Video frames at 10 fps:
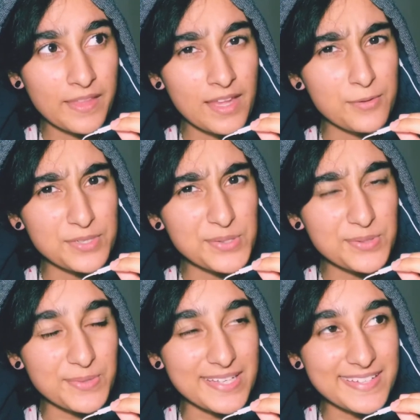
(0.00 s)
which was
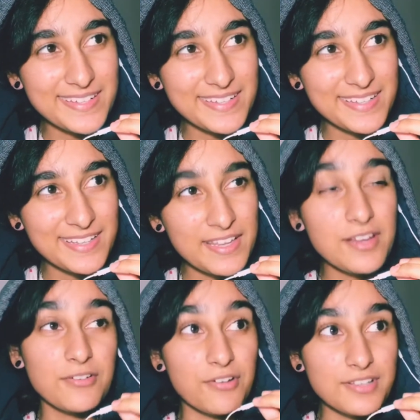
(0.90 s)
weird.
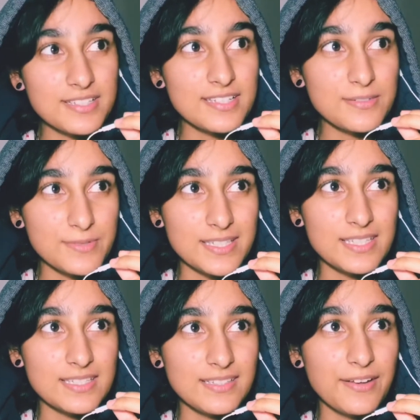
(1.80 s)
Granted, we
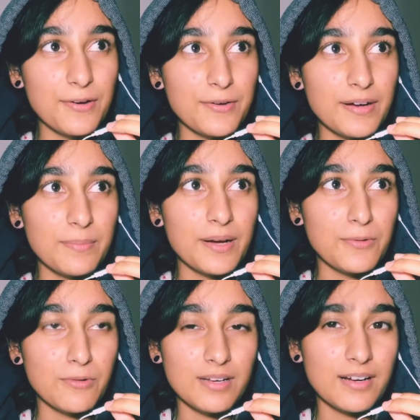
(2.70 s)
did go about
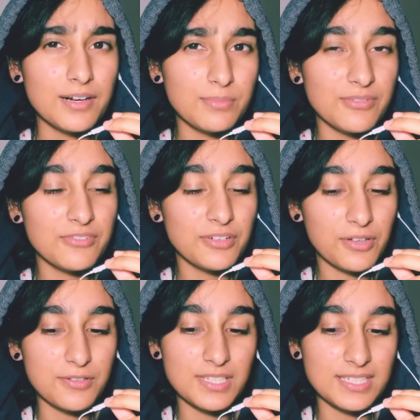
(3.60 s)
1 hour before
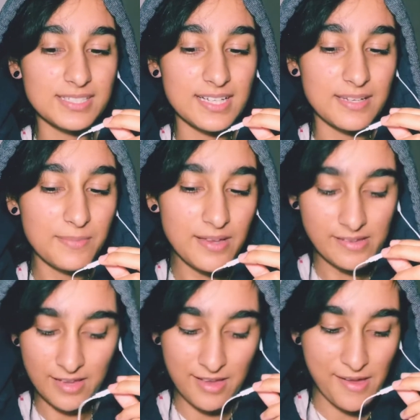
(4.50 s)
closing time,
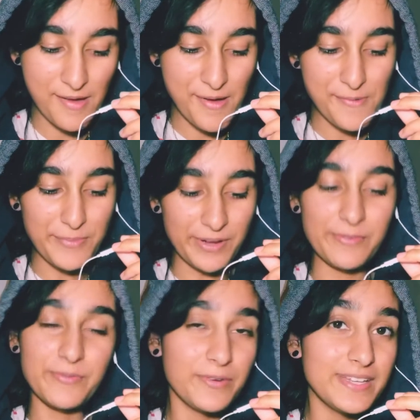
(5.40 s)
but we
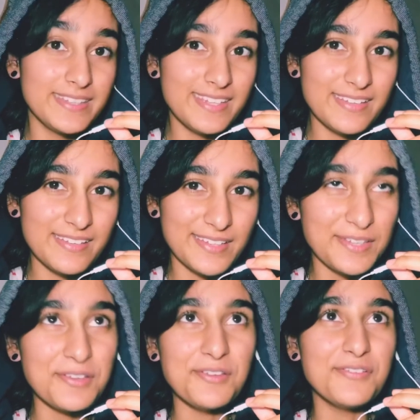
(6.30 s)
were in the
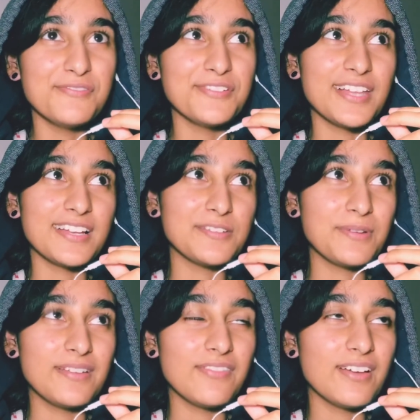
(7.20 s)
queue for like
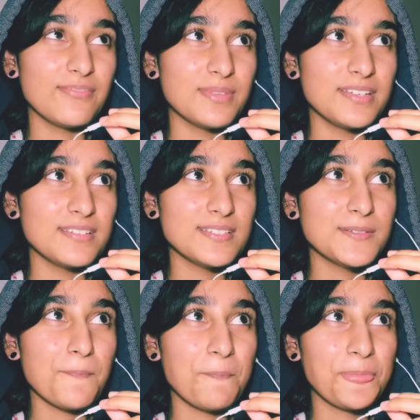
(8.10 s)
25 minutes,
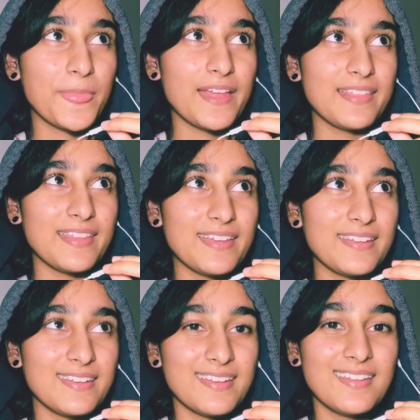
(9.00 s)
and
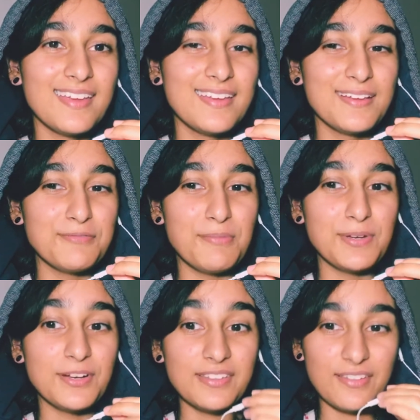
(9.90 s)
then when we
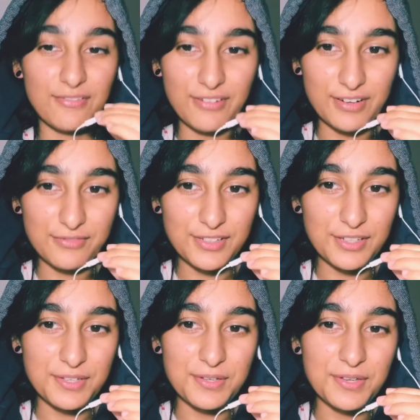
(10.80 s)
got to the front of the queue,